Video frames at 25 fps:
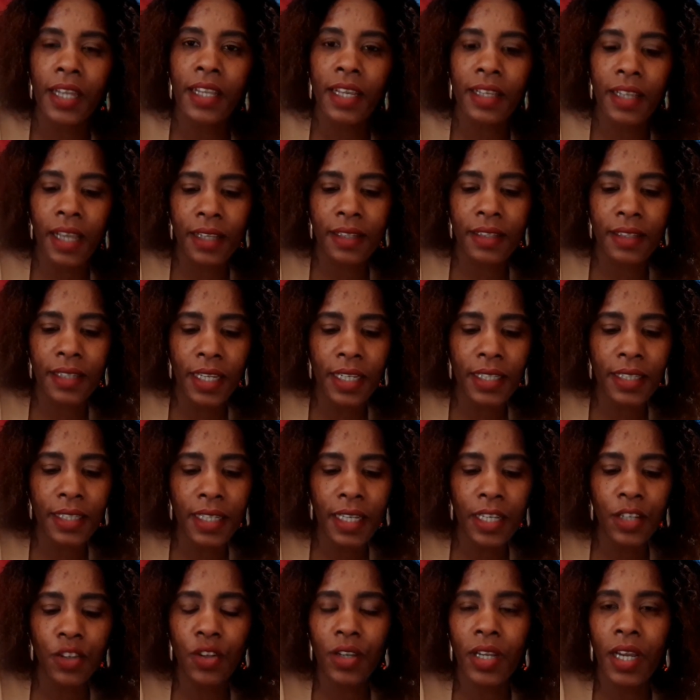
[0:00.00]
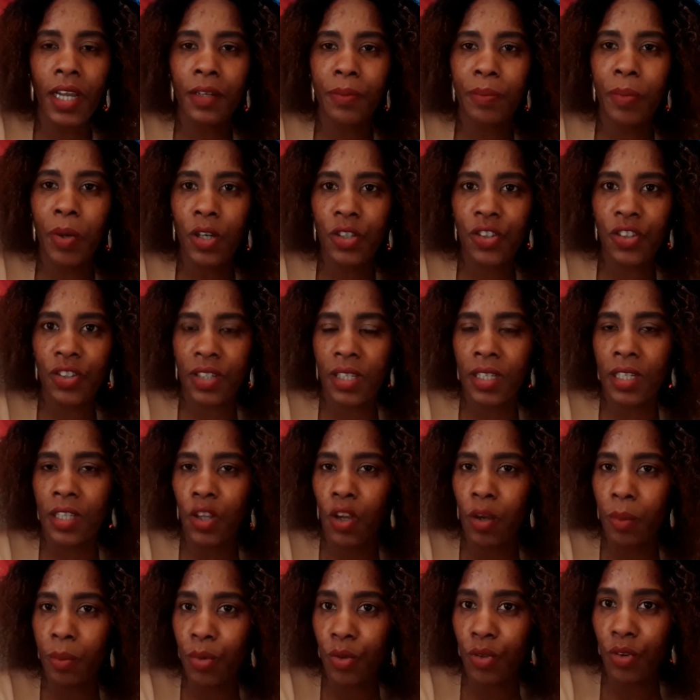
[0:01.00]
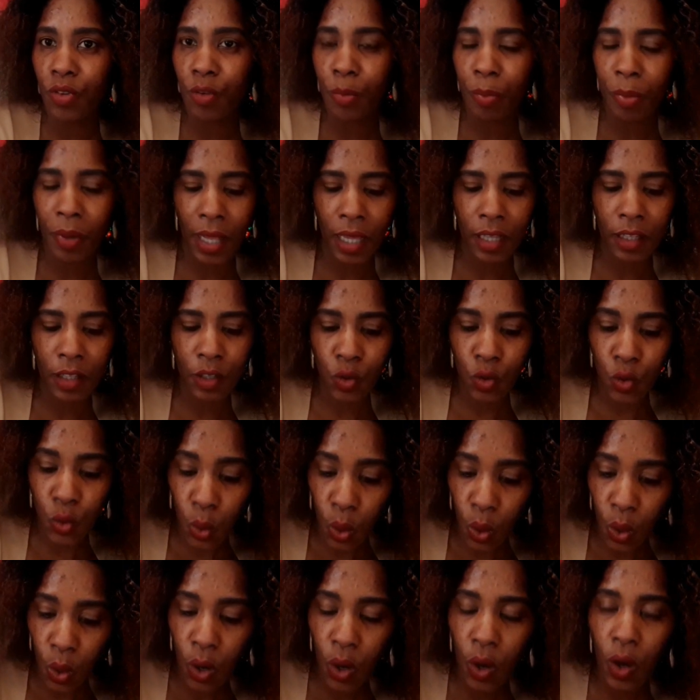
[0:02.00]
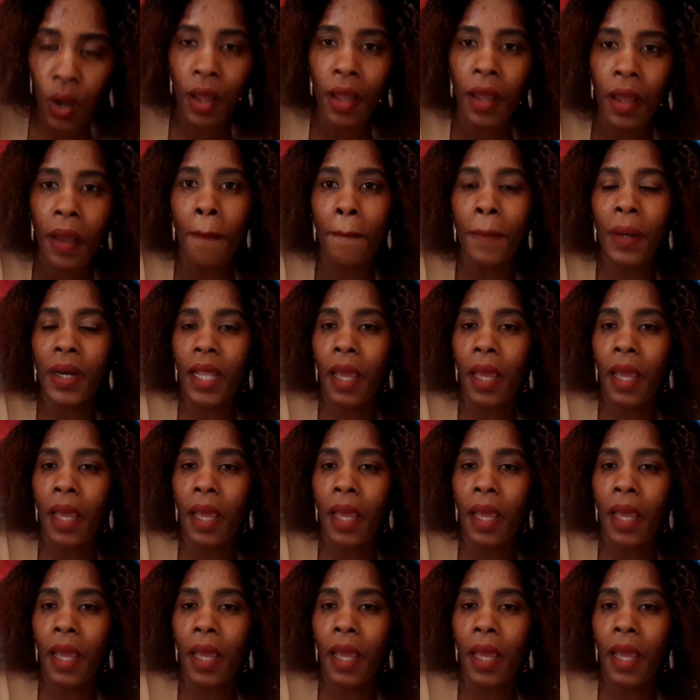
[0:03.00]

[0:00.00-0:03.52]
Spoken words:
And as I stated, you can purchase in your beauty supply store,